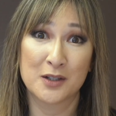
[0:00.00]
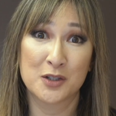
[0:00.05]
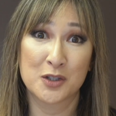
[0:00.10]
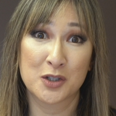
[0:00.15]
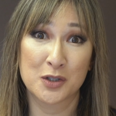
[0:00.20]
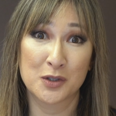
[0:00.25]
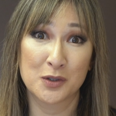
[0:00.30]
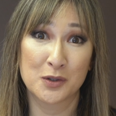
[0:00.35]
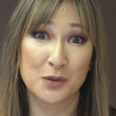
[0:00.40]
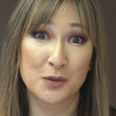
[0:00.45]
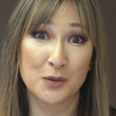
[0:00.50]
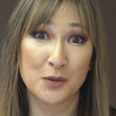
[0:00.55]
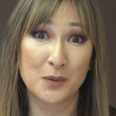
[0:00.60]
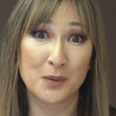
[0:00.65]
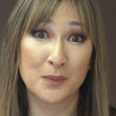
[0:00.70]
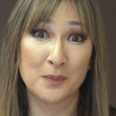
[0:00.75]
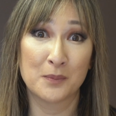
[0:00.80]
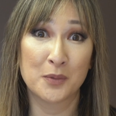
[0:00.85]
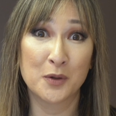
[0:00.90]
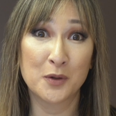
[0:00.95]

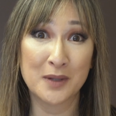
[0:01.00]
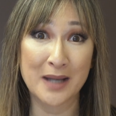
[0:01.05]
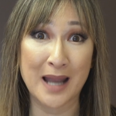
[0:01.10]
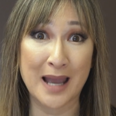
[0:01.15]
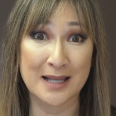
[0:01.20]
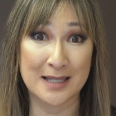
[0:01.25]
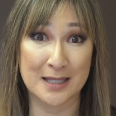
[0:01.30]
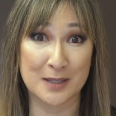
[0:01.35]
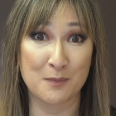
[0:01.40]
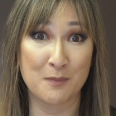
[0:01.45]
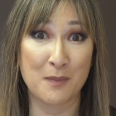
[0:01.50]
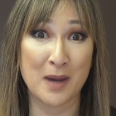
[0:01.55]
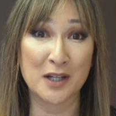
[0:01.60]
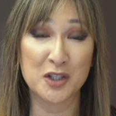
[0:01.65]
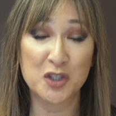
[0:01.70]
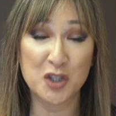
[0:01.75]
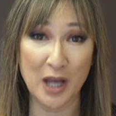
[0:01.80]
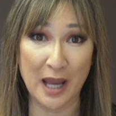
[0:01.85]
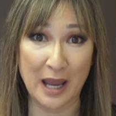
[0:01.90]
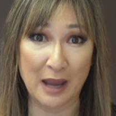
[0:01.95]
to put as much